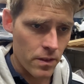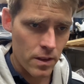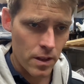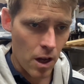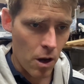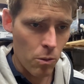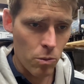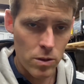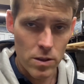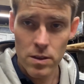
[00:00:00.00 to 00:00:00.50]

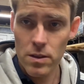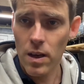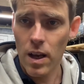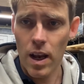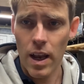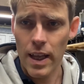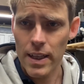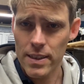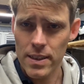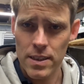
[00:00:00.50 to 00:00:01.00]
I was
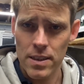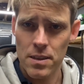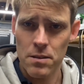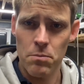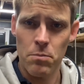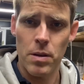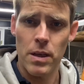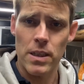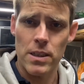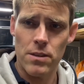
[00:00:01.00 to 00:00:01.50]
collecting some
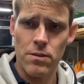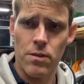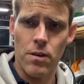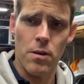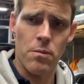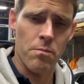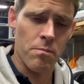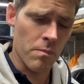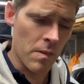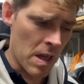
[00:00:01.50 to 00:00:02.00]
bits
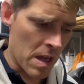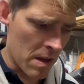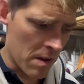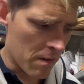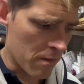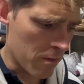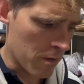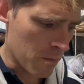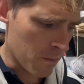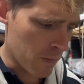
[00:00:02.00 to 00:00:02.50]
from
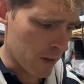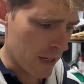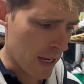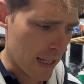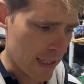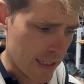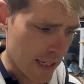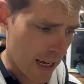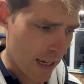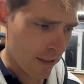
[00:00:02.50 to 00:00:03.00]
my
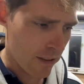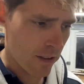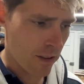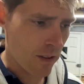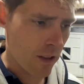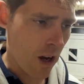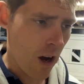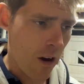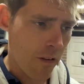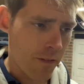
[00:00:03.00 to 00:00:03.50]
dad's house
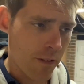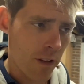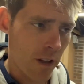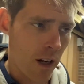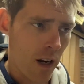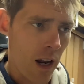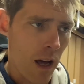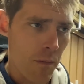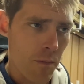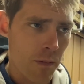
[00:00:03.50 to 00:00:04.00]
after the
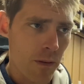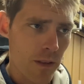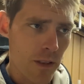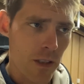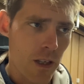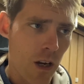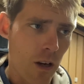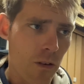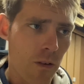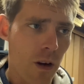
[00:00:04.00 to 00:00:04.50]
club,
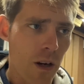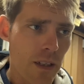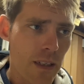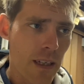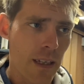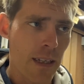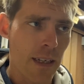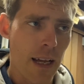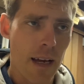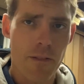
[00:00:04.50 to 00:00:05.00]
so I
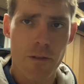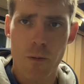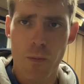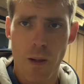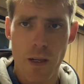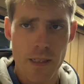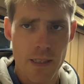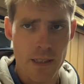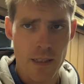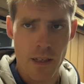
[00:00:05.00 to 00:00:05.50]
didn't have
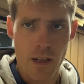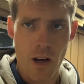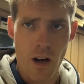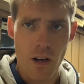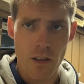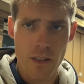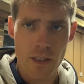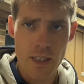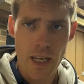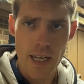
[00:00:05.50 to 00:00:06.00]
space in the car
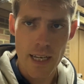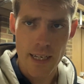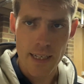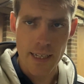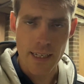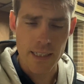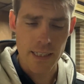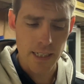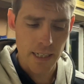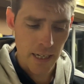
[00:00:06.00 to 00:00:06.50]
to take an
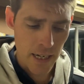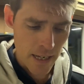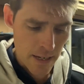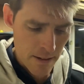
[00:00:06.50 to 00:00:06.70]
engine.